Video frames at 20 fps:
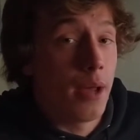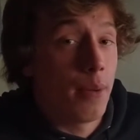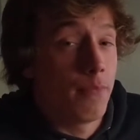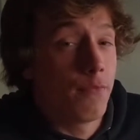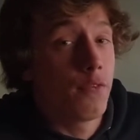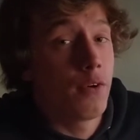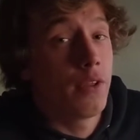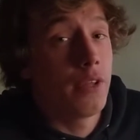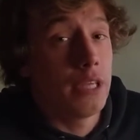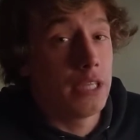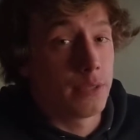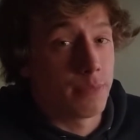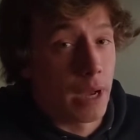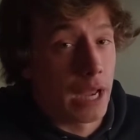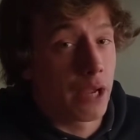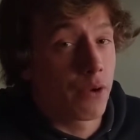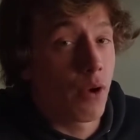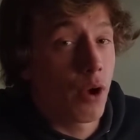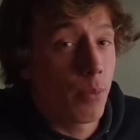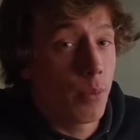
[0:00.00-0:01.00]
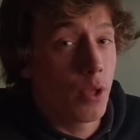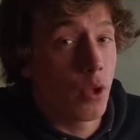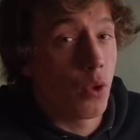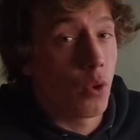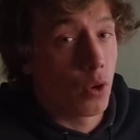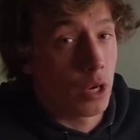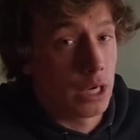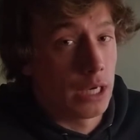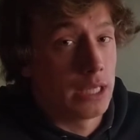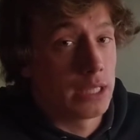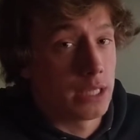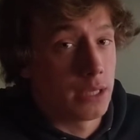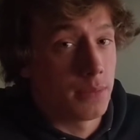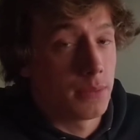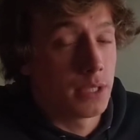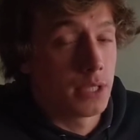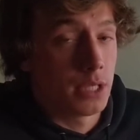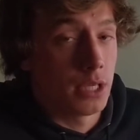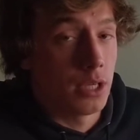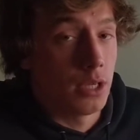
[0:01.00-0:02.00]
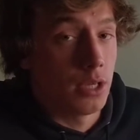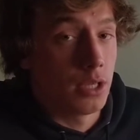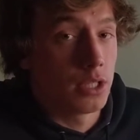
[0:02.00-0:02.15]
for these microbial organisms to